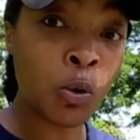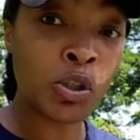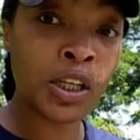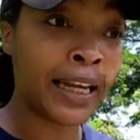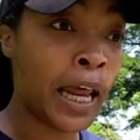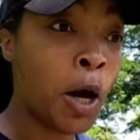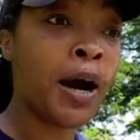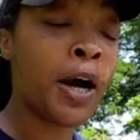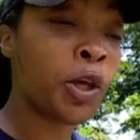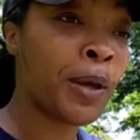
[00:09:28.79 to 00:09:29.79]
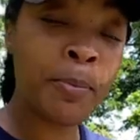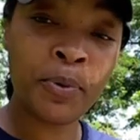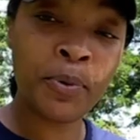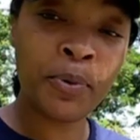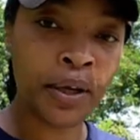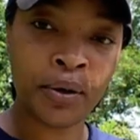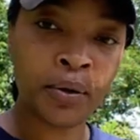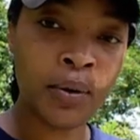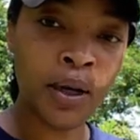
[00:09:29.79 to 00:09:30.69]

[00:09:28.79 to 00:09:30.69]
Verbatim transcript: coaching and help other people heal.